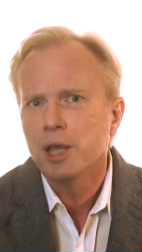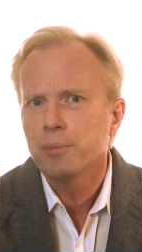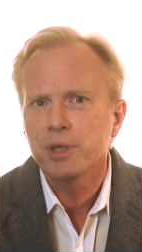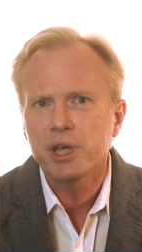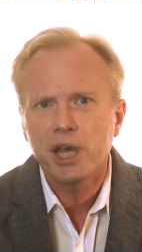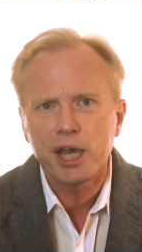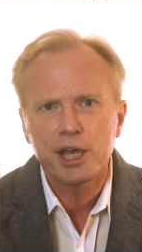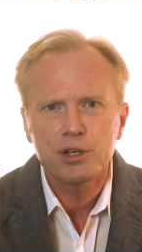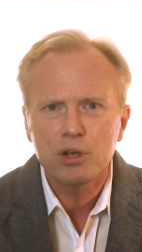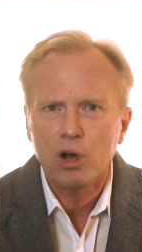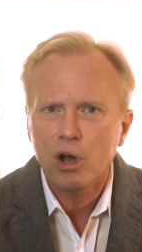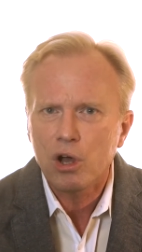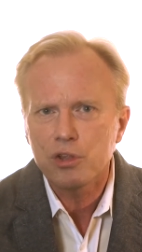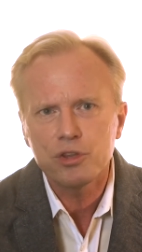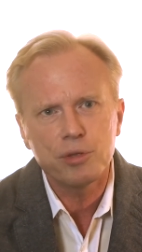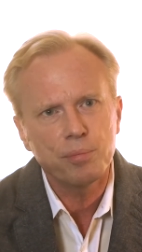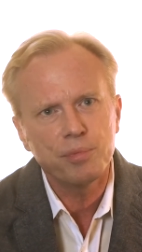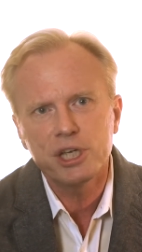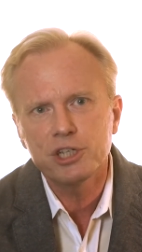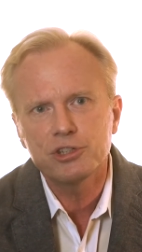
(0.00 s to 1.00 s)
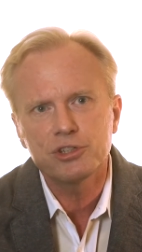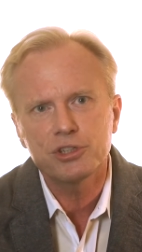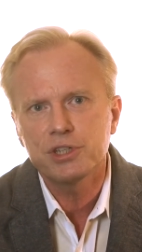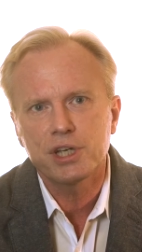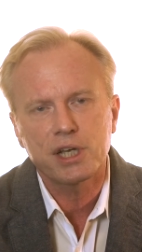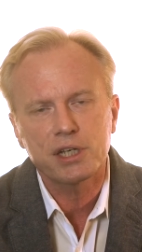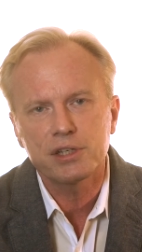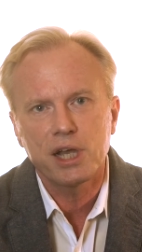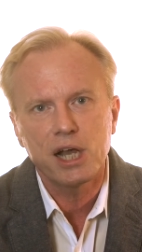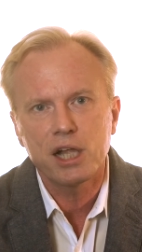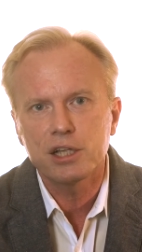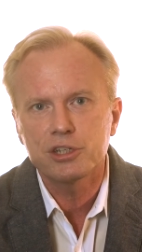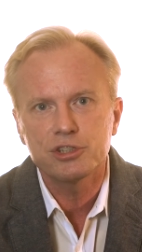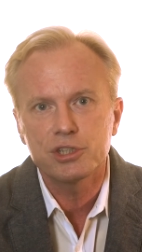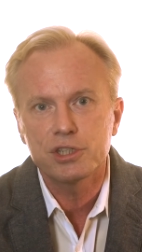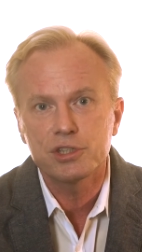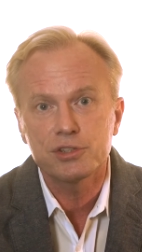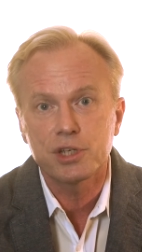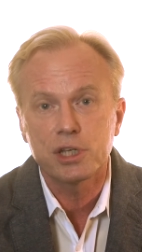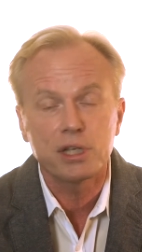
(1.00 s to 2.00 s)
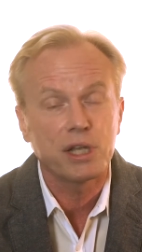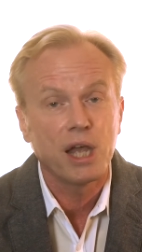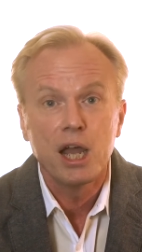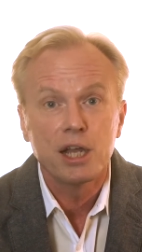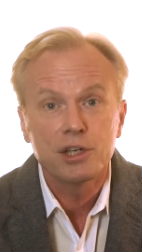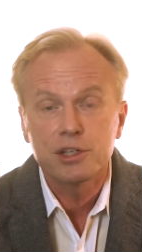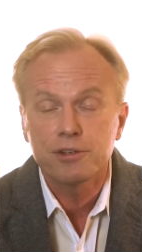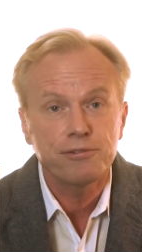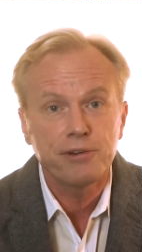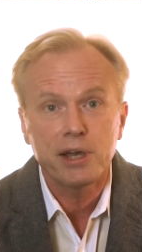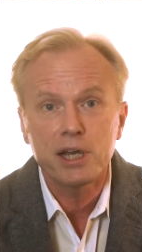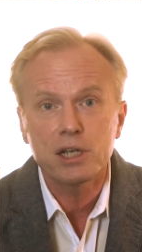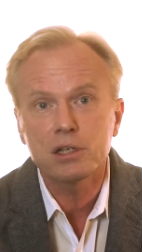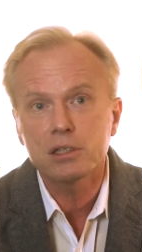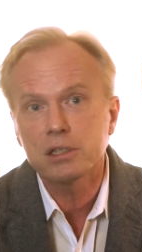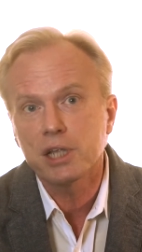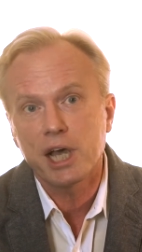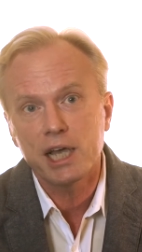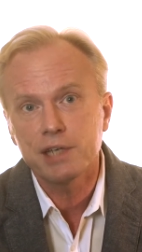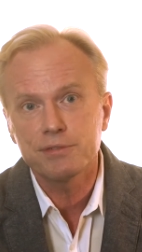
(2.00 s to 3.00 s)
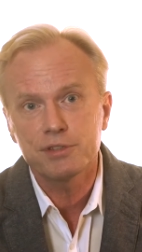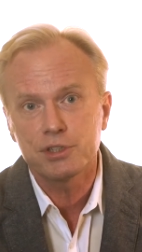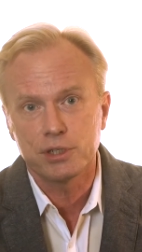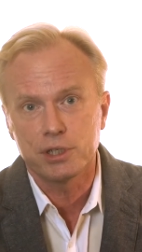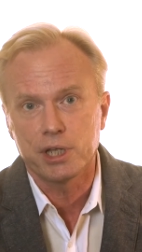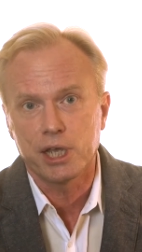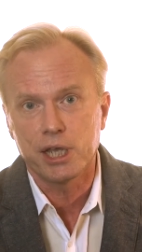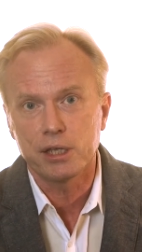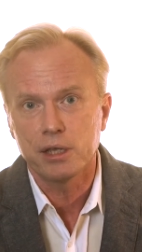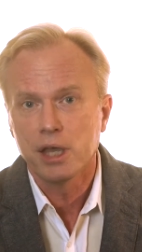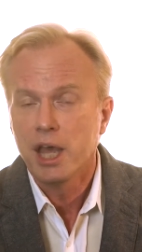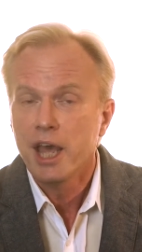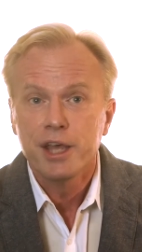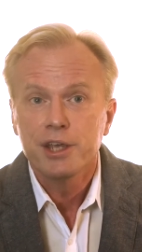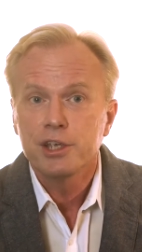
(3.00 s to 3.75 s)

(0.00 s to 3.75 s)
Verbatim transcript: behind all the major technologies that define our lives today.